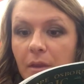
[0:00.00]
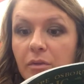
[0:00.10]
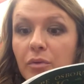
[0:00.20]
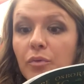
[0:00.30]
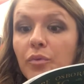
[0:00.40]

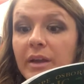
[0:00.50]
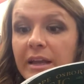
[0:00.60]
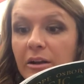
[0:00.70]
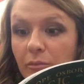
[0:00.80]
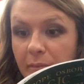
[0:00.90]
The
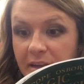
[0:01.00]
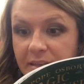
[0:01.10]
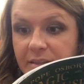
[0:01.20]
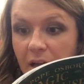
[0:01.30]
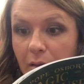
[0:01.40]
real mini
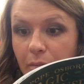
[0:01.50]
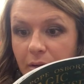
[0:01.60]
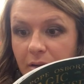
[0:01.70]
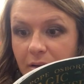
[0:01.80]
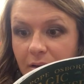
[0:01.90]
sub
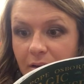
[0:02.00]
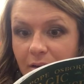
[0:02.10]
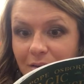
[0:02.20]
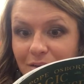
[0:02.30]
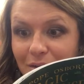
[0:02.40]

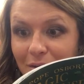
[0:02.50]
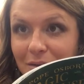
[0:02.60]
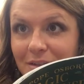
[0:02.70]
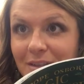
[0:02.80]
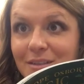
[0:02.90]

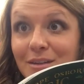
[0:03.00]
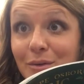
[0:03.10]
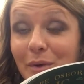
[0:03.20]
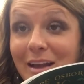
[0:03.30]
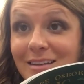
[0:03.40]
turned to the
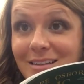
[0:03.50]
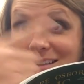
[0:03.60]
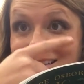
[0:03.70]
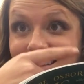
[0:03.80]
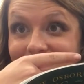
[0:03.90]
right
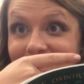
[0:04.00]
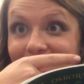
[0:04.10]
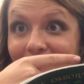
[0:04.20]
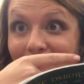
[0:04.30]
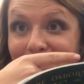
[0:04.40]

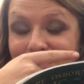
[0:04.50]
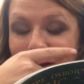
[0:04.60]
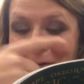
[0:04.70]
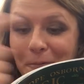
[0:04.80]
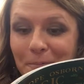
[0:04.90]
also.